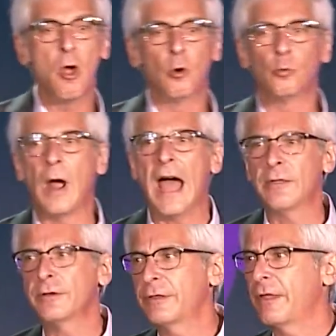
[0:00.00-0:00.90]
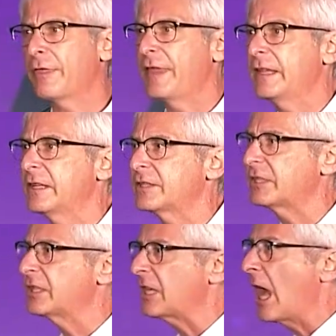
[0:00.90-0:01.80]
rather than the thing that's
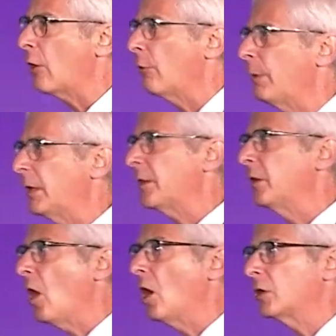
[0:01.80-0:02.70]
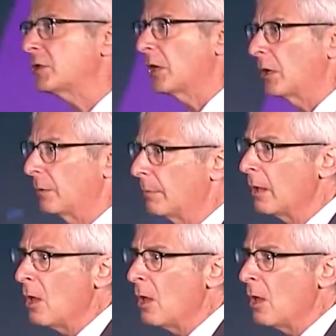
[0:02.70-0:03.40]
desirable in the long term.